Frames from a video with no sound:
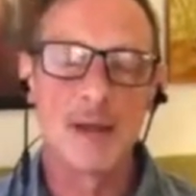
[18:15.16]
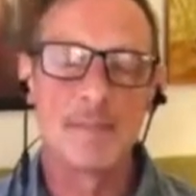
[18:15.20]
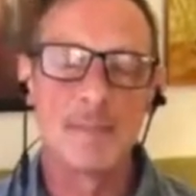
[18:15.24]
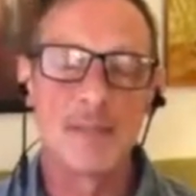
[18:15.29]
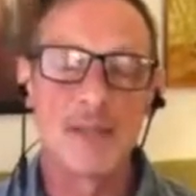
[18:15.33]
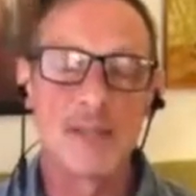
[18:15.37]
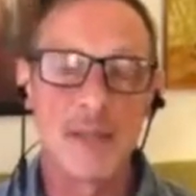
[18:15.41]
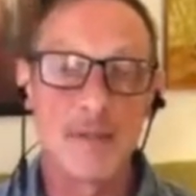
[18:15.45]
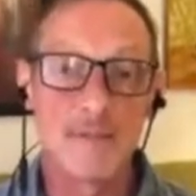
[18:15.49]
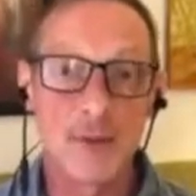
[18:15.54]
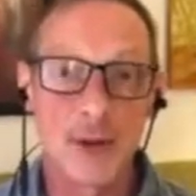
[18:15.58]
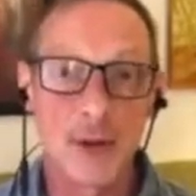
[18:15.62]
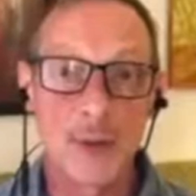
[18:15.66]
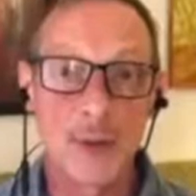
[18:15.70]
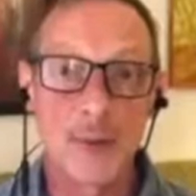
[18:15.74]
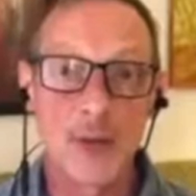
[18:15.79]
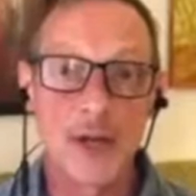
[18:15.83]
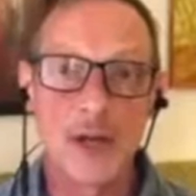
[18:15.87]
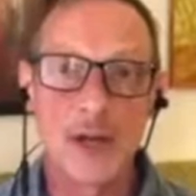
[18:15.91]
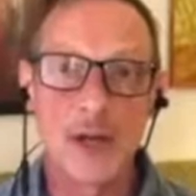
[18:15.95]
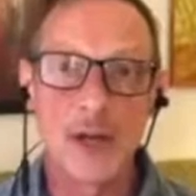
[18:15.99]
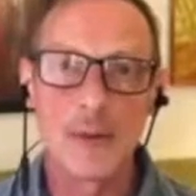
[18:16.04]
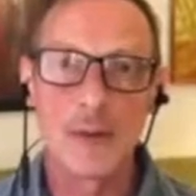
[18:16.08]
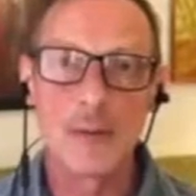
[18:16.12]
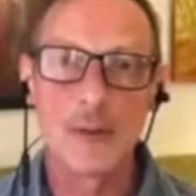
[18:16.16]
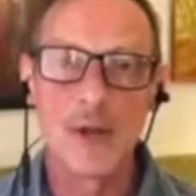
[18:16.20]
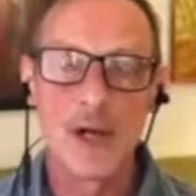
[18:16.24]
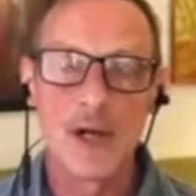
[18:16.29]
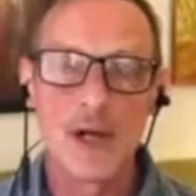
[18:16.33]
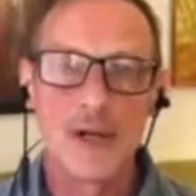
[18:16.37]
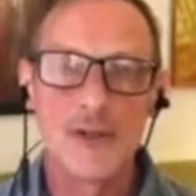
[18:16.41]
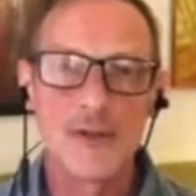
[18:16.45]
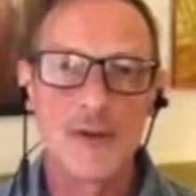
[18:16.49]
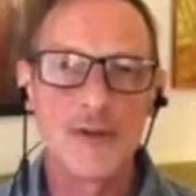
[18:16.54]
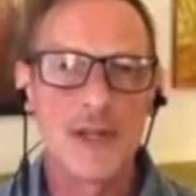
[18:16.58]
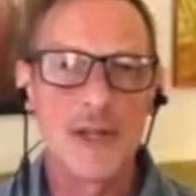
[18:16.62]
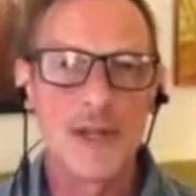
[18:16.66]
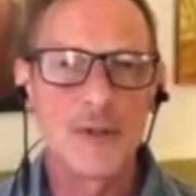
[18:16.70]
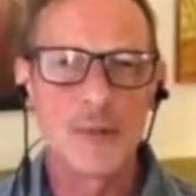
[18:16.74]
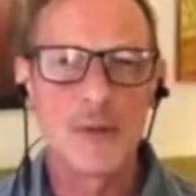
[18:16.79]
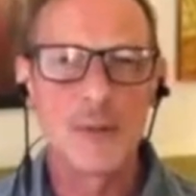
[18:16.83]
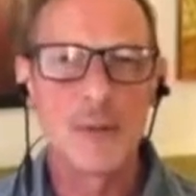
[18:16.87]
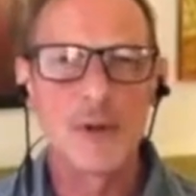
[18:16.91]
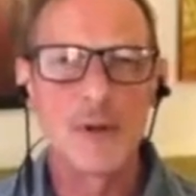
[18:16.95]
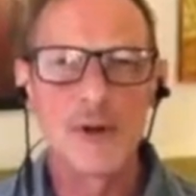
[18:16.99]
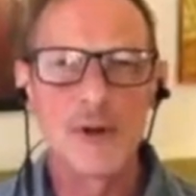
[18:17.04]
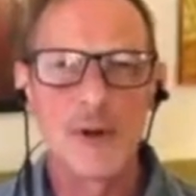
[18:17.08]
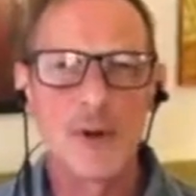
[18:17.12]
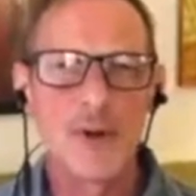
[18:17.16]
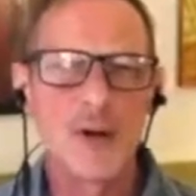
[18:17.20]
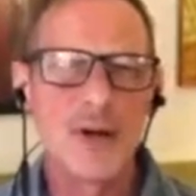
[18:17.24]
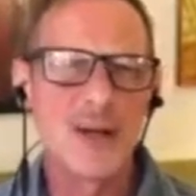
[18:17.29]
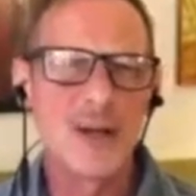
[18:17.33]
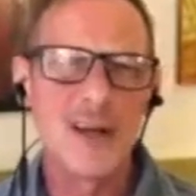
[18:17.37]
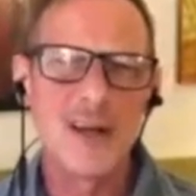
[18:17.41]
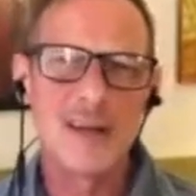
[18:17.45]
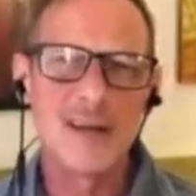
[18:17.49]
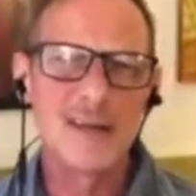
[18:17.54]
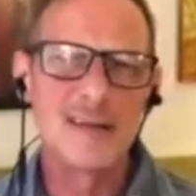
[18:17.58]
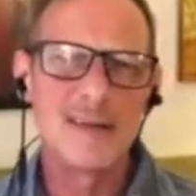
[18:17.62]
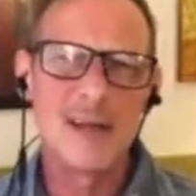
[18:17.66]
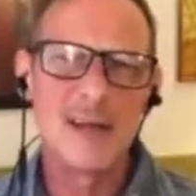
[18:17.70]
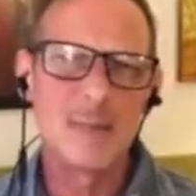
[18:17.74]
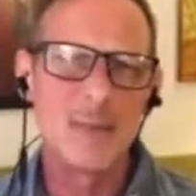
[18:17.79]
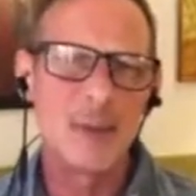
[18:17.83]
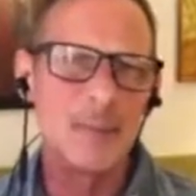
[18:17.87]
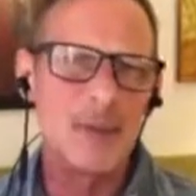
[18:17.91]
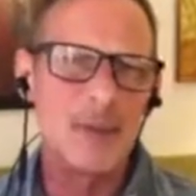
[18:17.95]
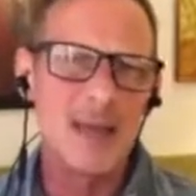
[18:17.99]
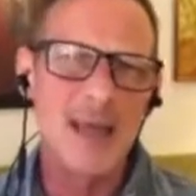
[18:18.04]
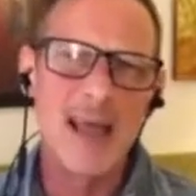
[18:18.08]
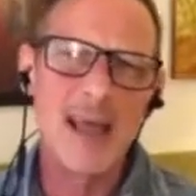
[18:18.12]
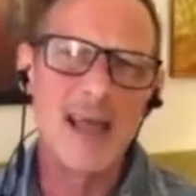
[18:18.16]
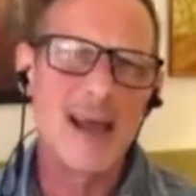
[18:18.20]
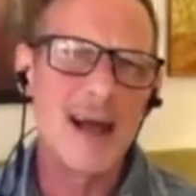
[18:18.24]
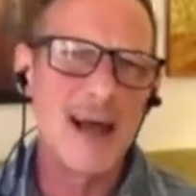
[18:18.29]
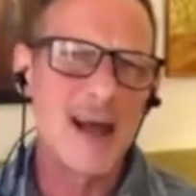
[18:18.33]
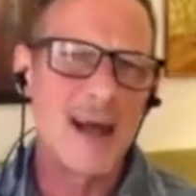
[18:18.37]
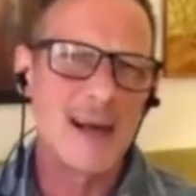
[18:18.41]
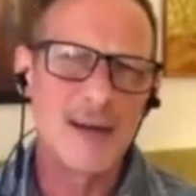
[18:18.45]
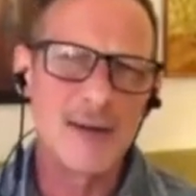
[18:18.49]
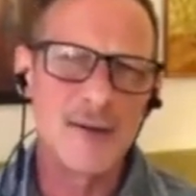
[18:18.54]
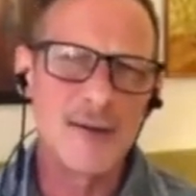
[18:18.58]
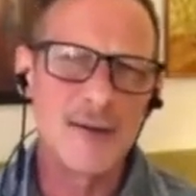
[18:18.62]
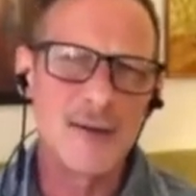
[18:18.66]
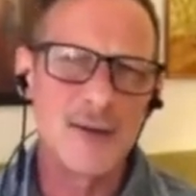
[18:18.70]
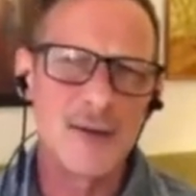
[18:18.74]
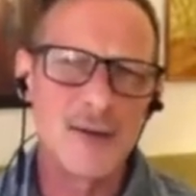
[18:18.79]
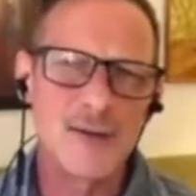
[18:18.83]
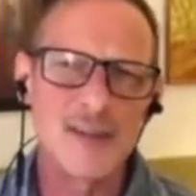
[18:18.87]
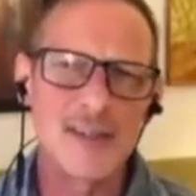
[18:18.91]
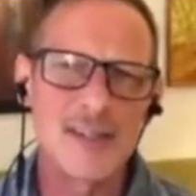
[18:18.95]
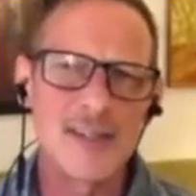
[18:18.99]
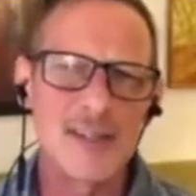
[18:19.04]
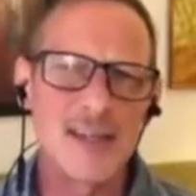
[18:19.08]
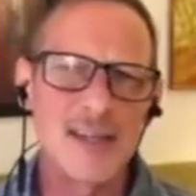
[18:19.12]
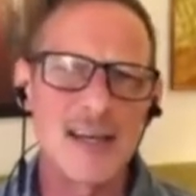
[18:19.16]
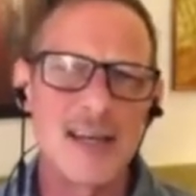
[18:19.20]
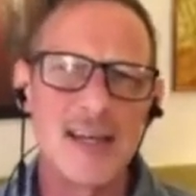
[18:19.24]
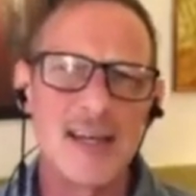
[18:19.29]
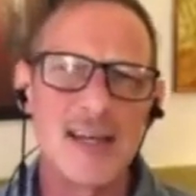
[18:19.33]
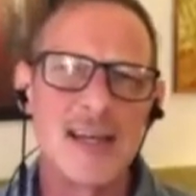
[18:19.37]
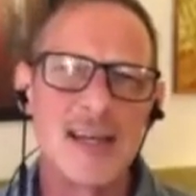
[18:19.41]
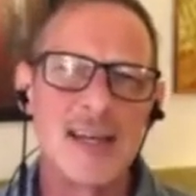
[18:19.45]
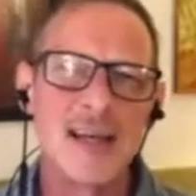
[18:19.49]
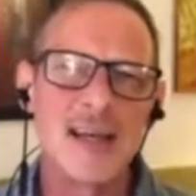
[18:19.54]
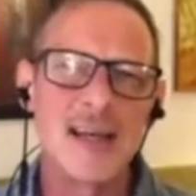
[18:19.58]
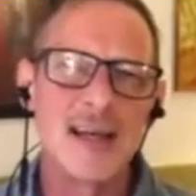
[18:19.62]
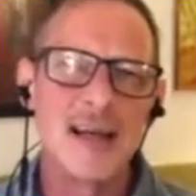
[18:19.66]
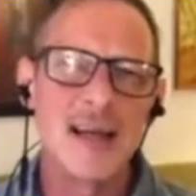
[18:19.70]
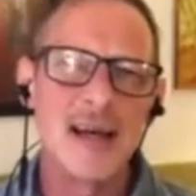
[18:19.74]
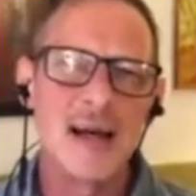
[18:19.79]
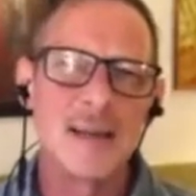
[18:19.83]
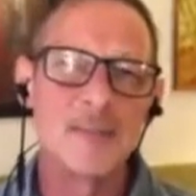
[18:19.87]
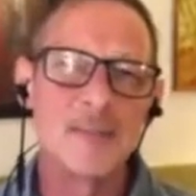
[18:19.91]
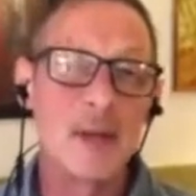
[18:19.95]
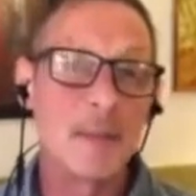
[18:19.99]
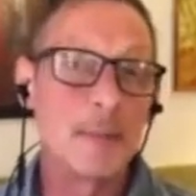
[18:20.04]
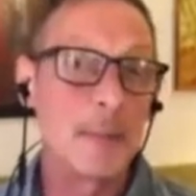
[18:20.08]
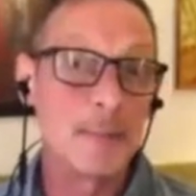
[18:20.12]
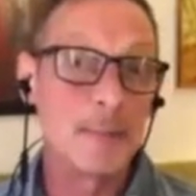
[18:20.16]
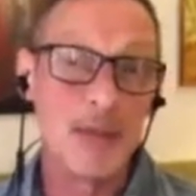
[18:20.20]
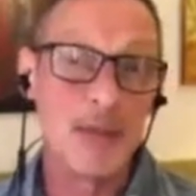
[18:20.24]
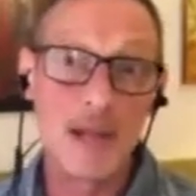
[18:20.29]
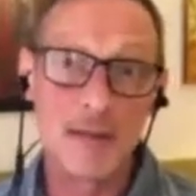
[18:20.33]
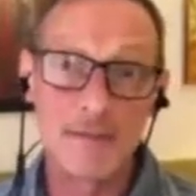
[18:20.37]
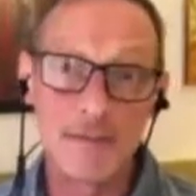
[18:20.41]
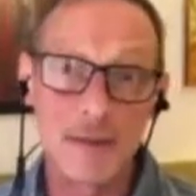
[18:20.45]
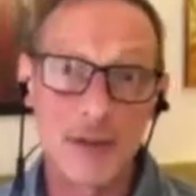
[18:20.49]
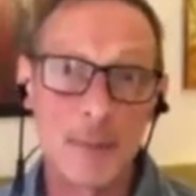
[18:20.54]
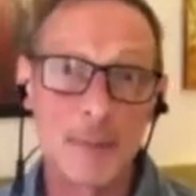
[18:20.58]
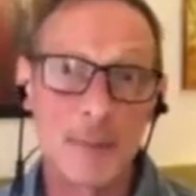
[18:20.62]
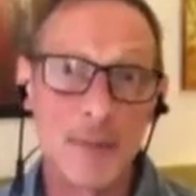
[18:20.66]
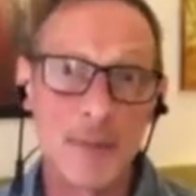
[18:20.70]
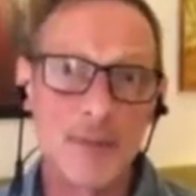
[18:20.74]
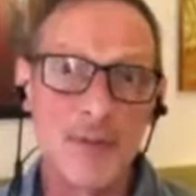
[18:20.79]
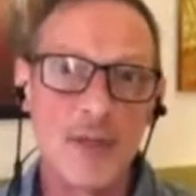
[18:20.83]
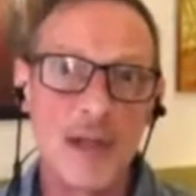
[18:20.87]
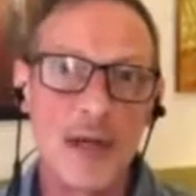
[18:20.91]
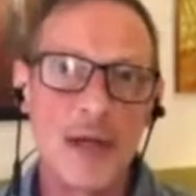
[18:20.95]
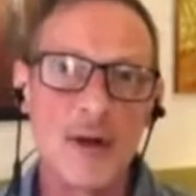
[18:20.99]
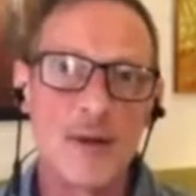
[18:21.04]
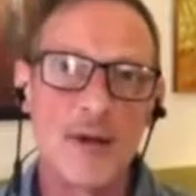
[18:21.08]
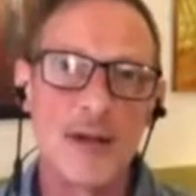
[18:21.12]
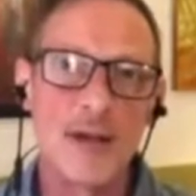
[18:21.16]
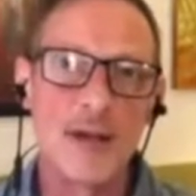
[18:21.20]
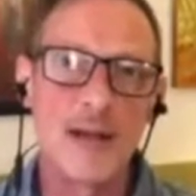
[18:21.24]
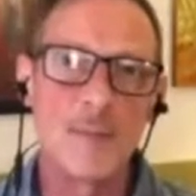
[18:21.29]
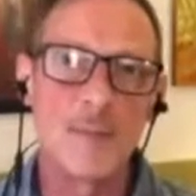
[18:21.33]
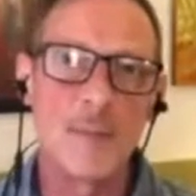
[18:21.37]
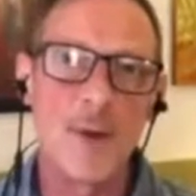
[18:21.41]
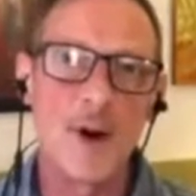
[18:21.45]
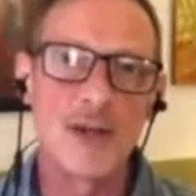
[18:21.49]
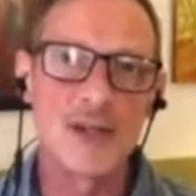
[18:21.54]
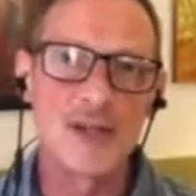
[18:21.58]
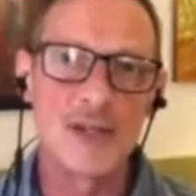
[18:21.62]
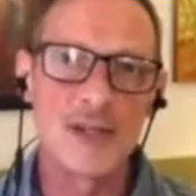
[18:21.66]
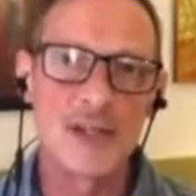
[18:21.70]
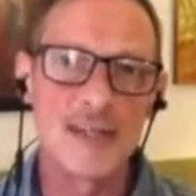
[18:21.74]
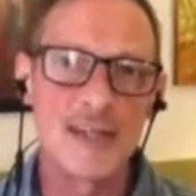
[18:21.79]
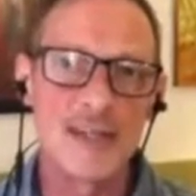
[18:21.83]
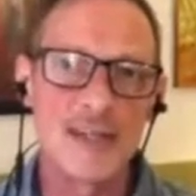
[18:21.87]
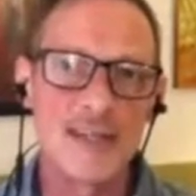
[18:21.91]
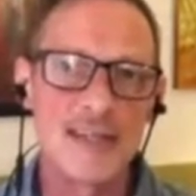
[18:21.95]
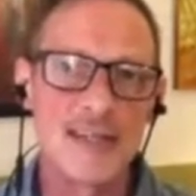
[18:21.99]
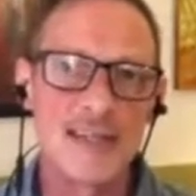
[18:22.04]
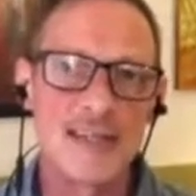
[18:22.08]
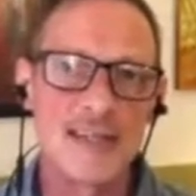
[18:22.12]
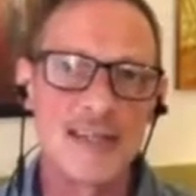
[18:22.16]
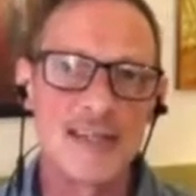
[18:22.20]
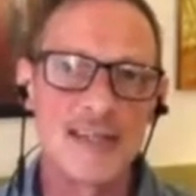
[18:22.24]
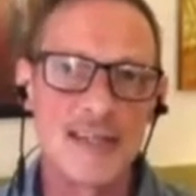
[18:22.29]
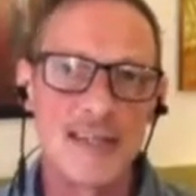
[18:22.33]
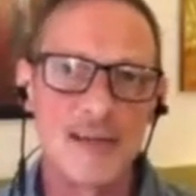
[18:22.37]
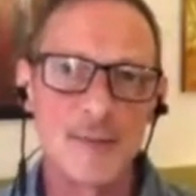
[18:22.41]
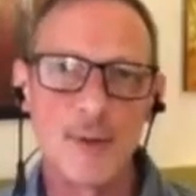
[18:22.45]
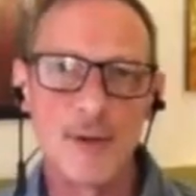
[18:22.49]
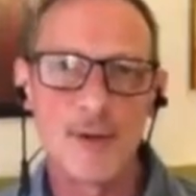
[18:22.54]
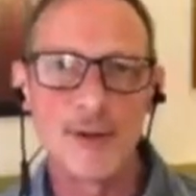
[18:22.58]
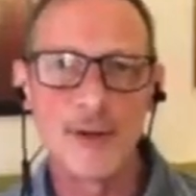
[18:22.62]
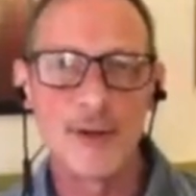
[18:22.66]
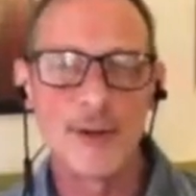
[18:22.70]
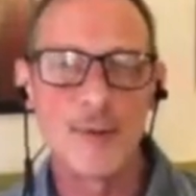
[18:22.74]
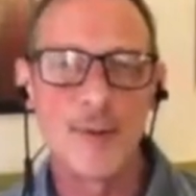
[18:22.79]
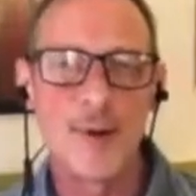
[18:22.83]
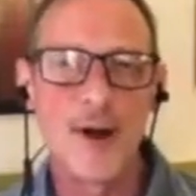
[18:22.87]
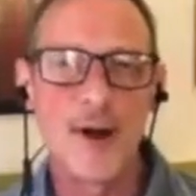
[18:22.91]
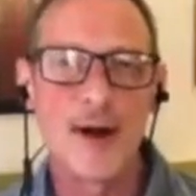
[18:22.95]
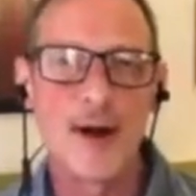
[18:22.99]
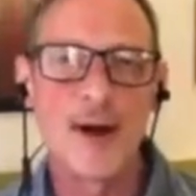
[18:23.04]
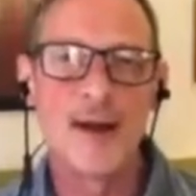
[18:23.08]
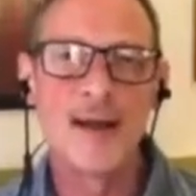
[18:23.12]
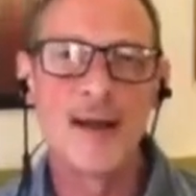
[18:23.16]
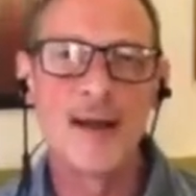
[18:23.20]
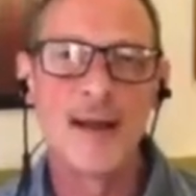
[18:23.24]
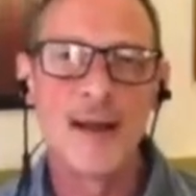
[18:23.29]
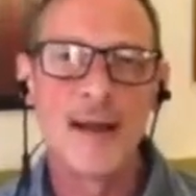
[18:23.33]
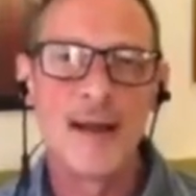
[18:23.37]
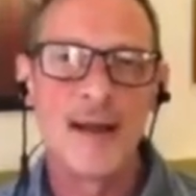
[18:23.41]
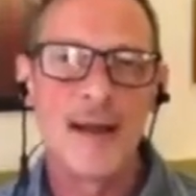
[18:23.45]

Pacifica Radio. So these were recorded in WBAI in New York City, WPFW there in Washington, DC, where you are,